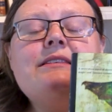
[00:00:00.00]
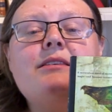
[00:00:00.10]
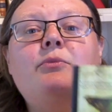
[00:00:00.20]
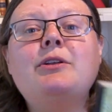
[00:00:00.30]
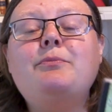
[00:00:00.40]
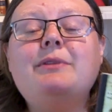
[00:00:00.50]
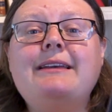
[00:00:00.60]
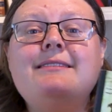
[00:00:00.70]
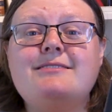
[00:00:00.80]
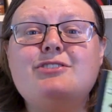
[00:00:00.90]
someone
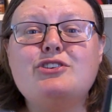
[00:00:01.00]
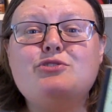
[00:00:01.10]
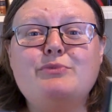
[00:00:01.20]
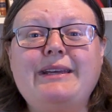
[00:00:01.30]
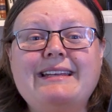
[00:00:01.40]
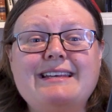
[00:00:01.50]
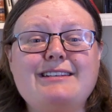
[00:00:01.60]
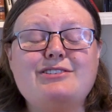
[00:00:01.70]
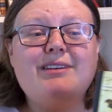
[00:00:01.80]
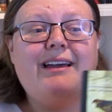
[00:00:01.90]
please just read
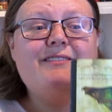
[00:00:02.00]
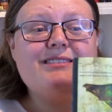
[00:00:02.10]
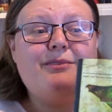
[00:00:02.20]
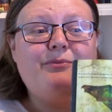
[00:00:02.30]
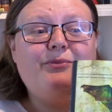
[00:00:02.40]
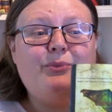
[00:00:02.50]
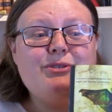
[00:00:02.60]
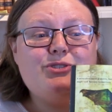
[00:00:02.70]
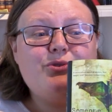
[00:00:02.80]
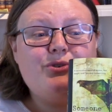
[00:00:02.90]
it so I have
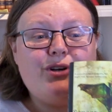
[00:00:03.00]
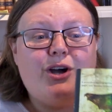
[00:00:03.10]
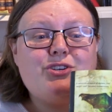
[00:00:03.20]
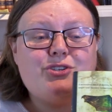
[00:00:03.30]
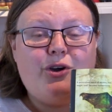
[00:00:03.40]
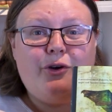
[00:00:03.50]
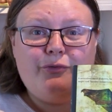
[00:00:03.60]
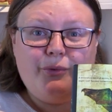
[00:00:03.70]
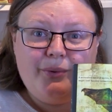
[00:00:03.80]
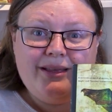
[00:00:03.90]
someone to gush
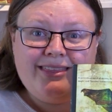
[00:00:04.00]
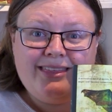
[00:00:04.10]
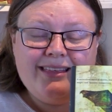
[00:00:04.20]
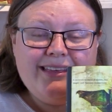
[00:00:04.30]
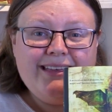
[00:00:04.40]
over with?